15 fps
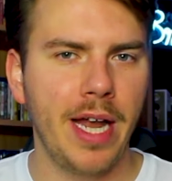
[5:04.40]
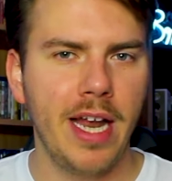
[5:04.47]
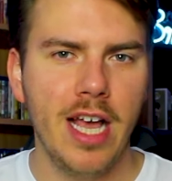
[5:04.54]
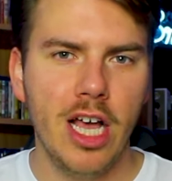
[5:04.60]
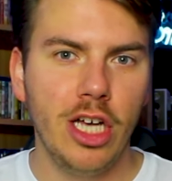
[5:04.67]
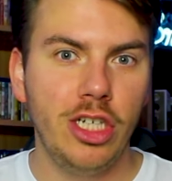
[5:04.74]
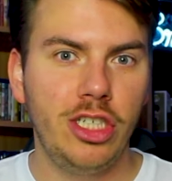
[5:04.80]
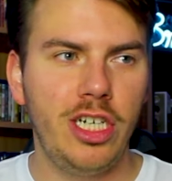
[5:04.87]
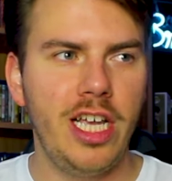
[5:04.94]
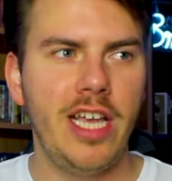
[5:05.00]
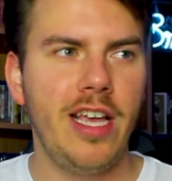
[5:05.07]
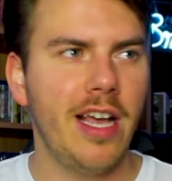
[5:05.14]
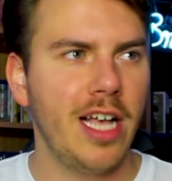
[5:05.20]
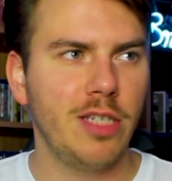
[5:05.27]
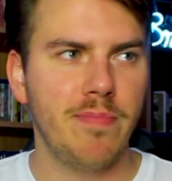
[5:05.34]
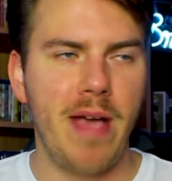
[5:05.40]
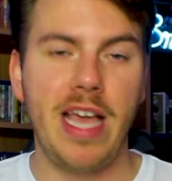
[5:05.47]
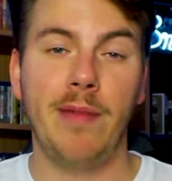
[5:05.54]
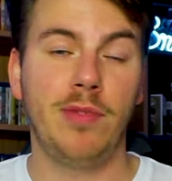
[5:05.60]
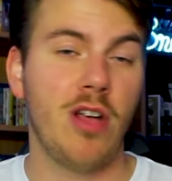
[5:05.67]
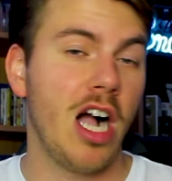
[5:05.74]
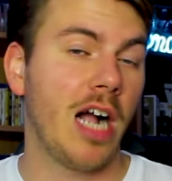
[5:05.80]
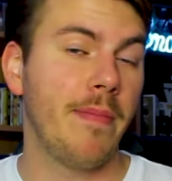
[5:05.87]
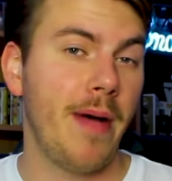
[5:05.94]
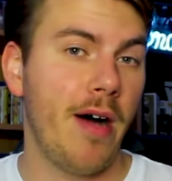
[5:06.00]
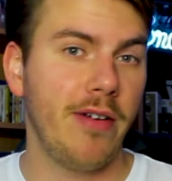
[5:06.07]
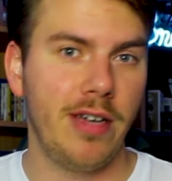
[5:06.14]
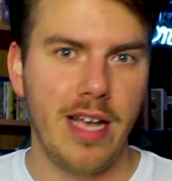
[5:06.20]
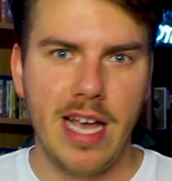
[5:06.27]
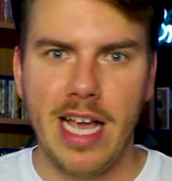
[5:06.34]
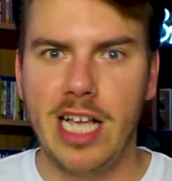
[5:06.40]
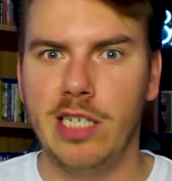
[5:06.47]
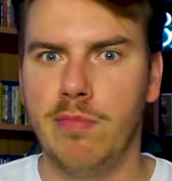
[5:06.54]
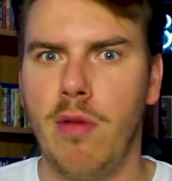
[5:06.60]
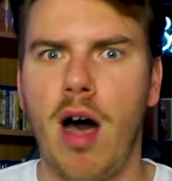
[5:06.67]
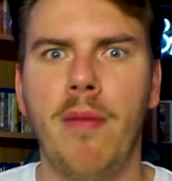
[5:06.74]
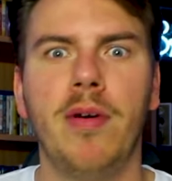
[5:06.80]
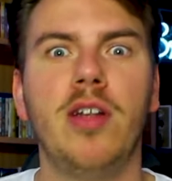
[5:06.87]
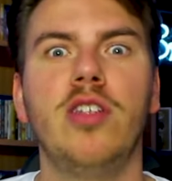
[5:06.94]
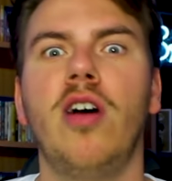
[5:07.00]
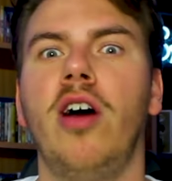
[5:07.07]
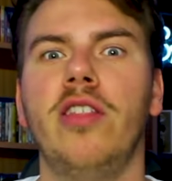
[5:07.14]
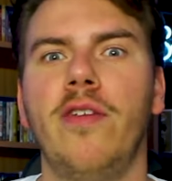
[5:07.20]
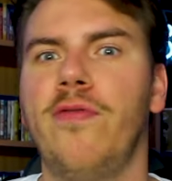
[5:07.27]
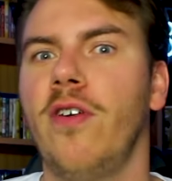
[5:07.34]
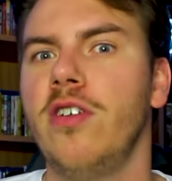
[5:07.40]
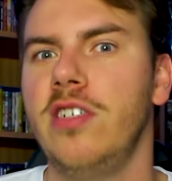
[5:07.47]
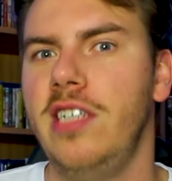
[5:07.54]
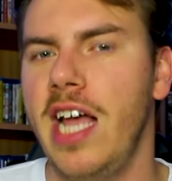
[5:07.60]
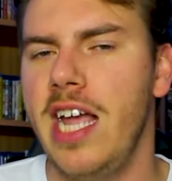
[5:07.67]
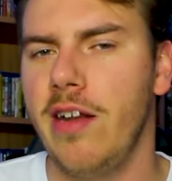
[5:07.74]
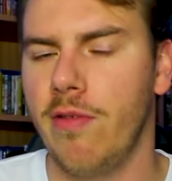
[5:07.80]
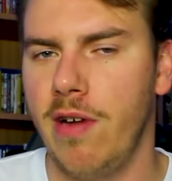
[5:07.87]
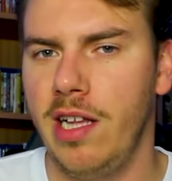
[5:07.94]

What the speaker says: but she has made him talk about his mom on the first date,